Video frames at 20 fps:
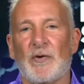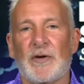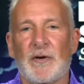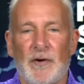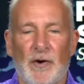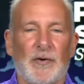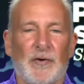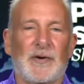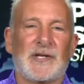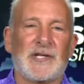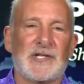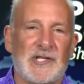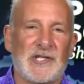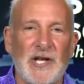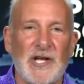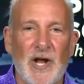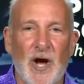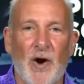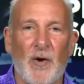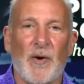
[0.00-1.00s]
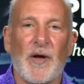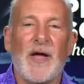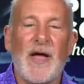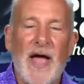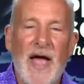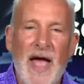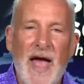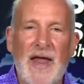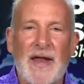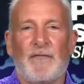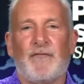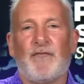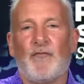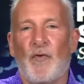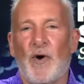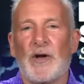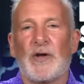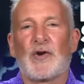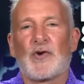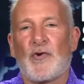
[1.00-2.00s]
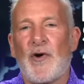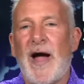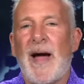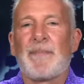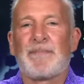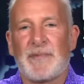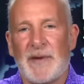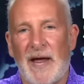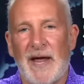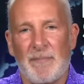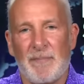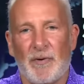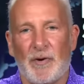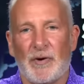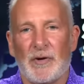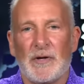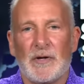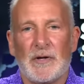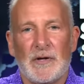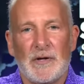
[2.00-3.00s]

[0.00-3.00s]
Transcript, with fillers: You go to a casino, and if one crap table,